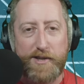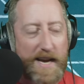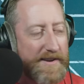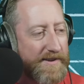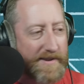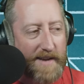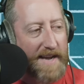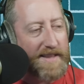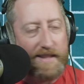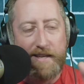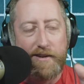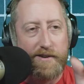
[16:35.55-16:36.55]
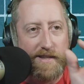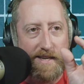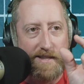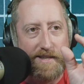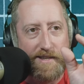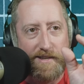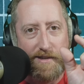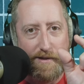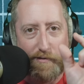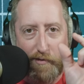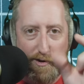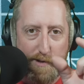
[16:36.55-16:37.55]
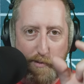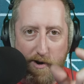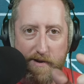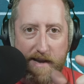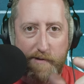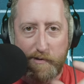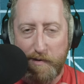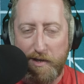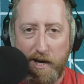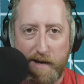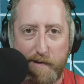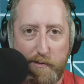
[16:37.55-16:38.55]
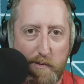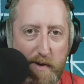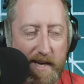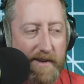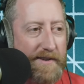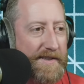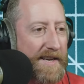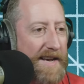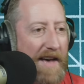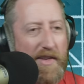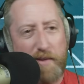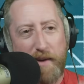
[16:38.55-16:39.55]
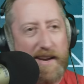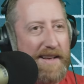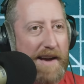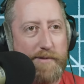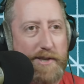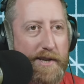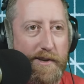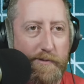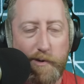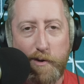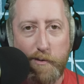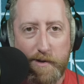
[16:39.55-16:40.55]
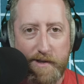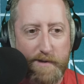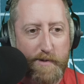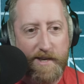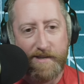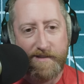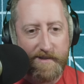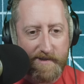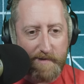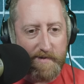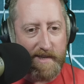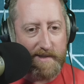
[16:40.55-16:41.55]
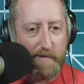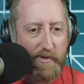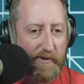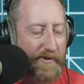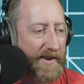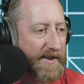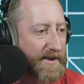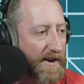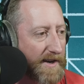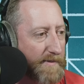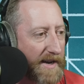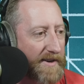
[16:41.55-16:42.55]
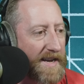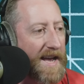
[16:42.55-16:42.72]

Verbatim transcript: I, I literally listened to the first part of that where he was talking about repeaters. And then I'm like, I'm just going to record this because this seems like something fun to talk about.